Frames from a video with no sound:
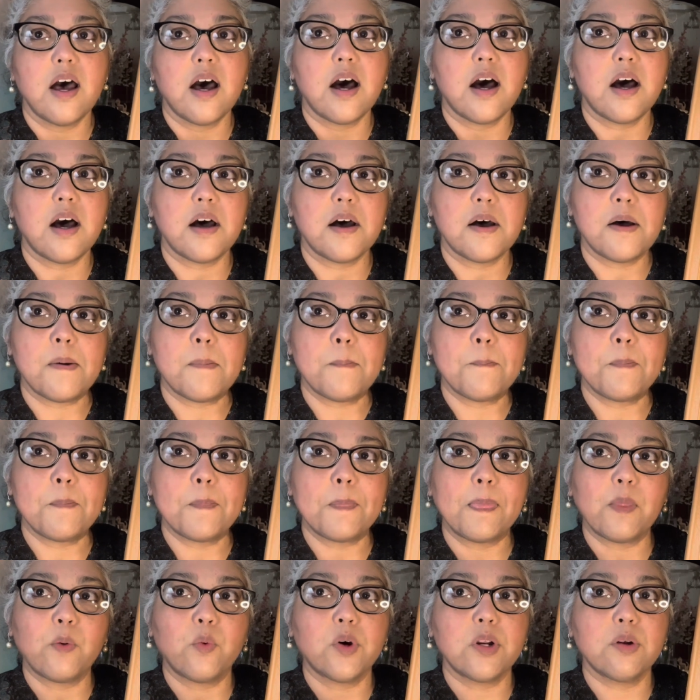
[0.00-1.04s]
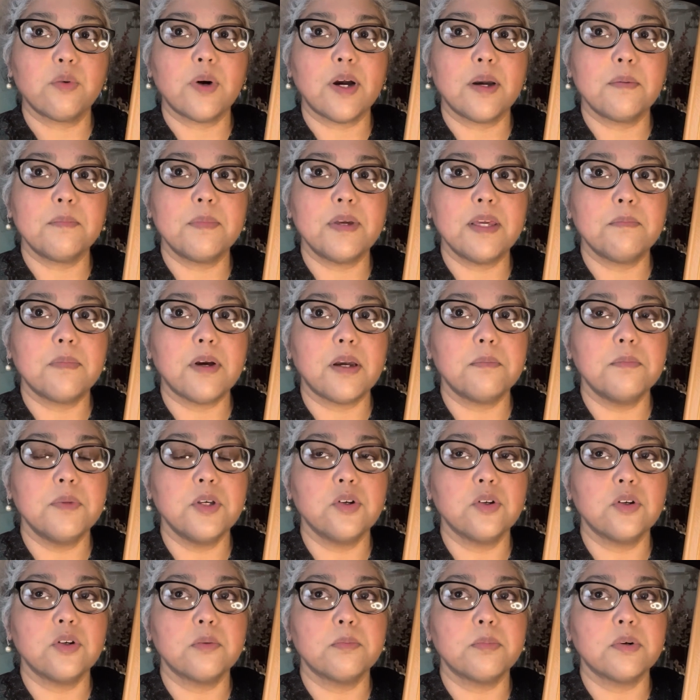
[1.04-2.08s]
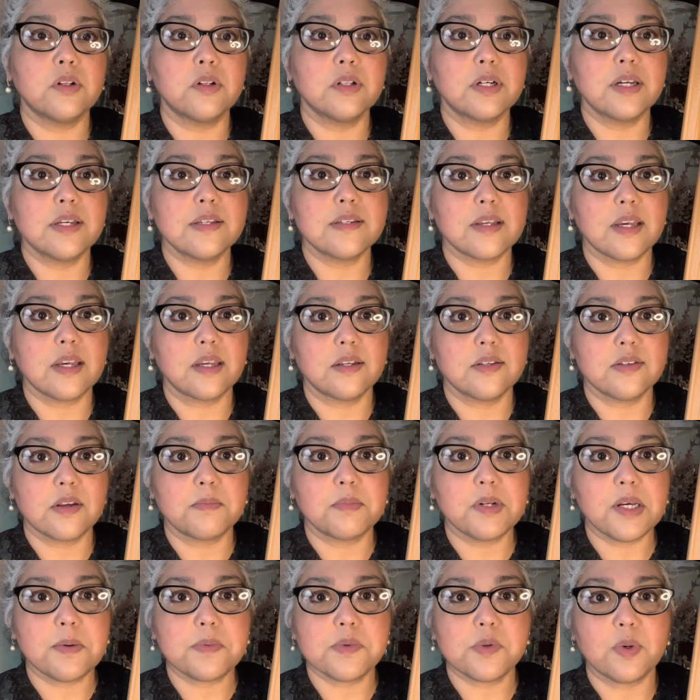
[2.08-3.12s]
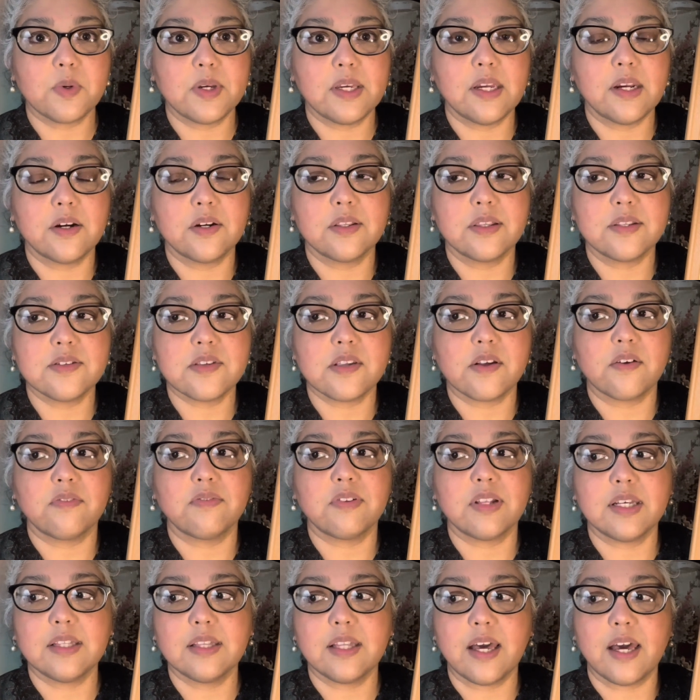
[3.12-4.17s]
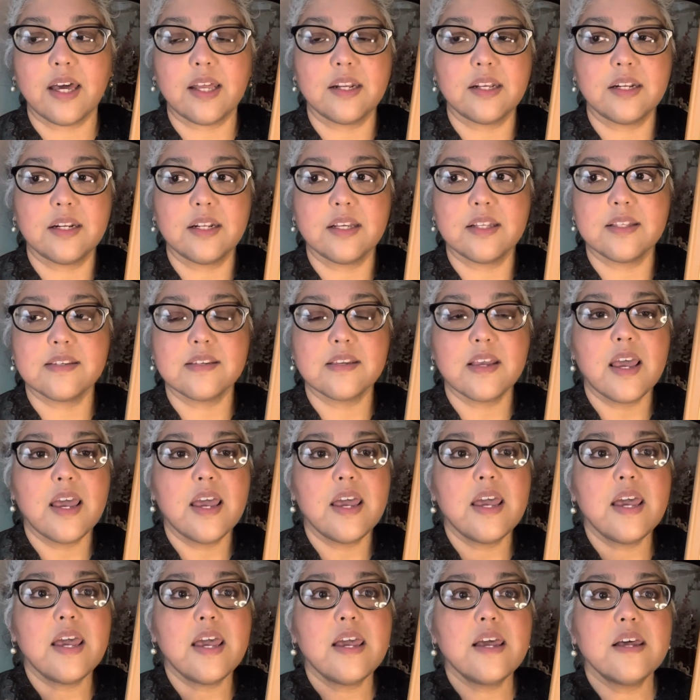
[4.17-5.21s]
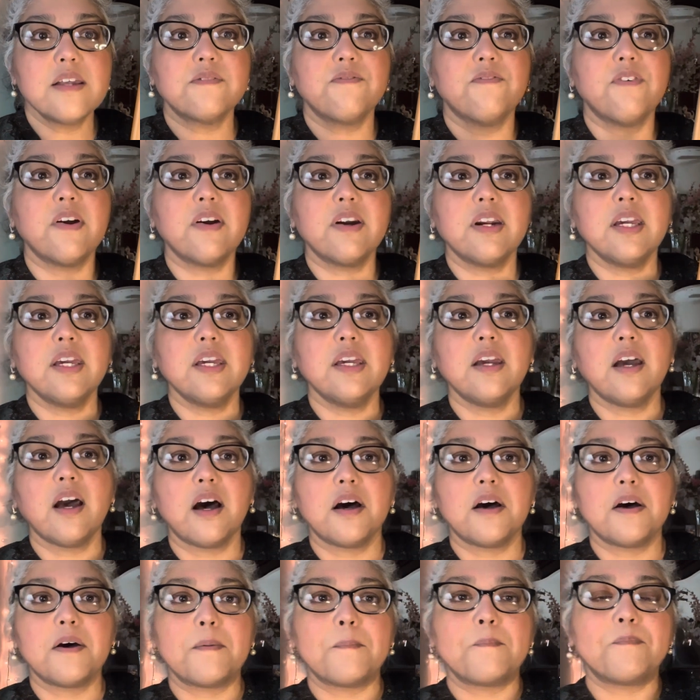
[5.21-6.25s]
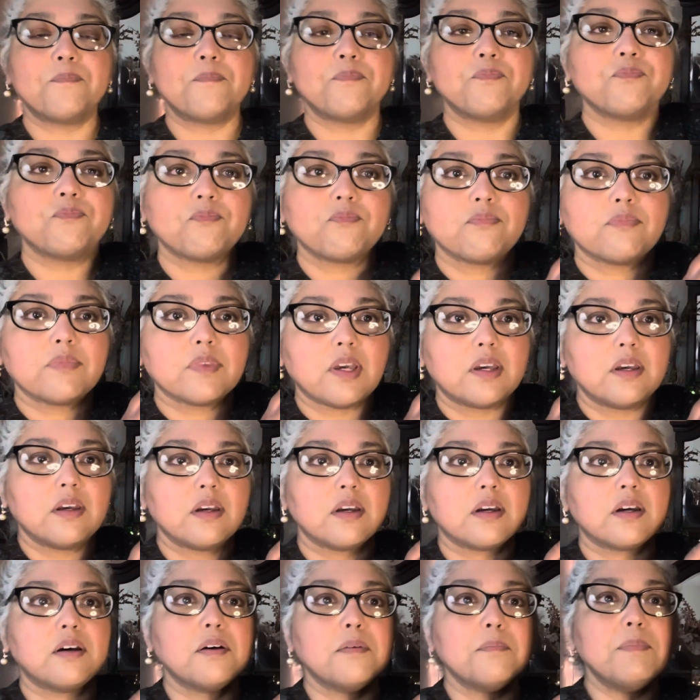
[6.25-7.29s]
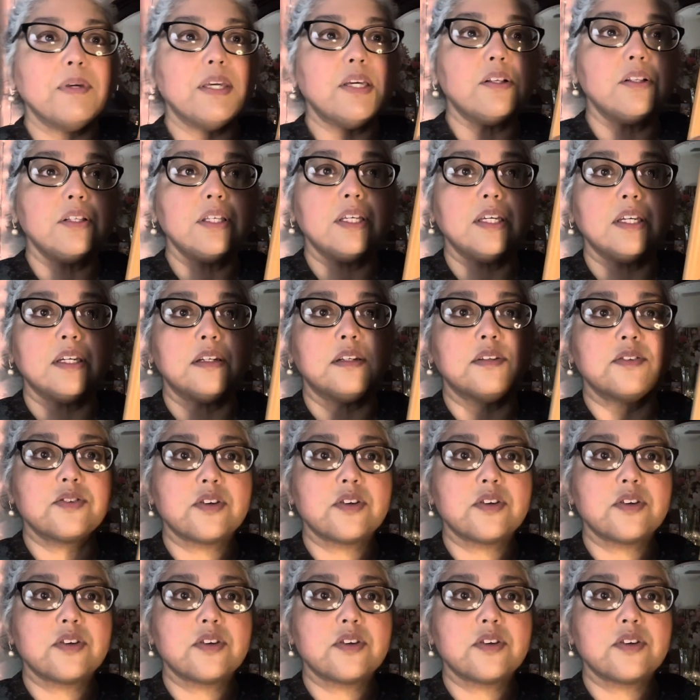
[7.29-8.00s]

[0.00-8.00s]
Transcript: Um, what do I mean by mutable? Because like sometimes we hear stuff like that, and it's it's very um, chameleon.